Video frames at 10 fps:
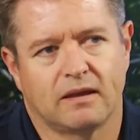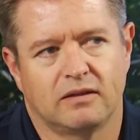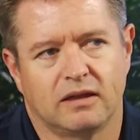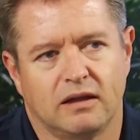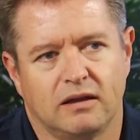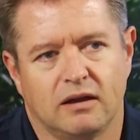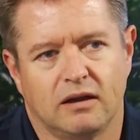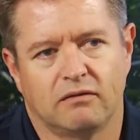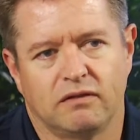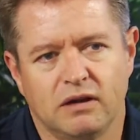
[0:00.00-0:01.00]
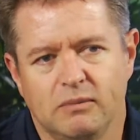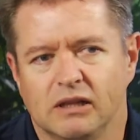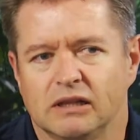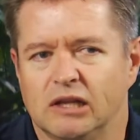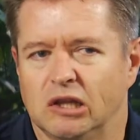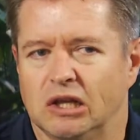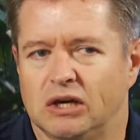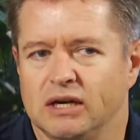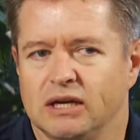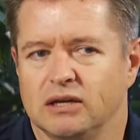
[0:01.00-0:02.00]
they're fundamentally
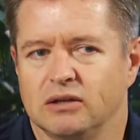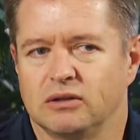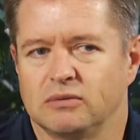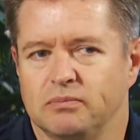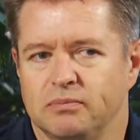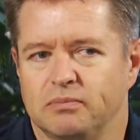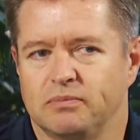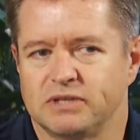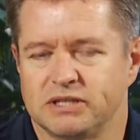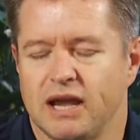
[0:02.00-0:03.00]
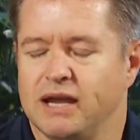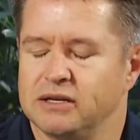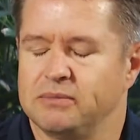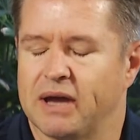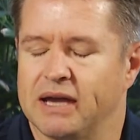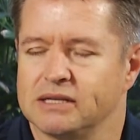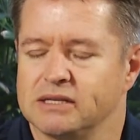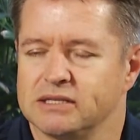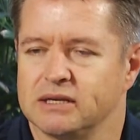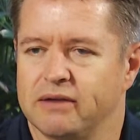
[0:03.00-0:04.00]
like standard
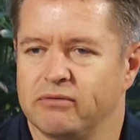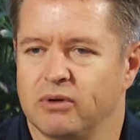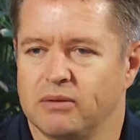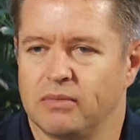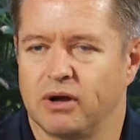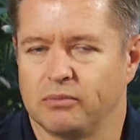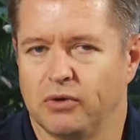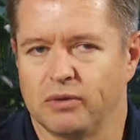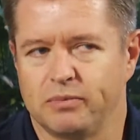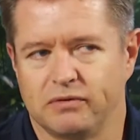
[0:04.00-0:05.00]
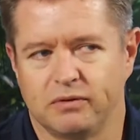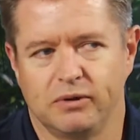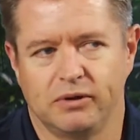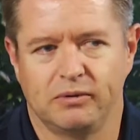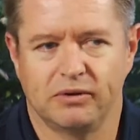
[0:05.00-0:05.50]
patents that everyone might be familiar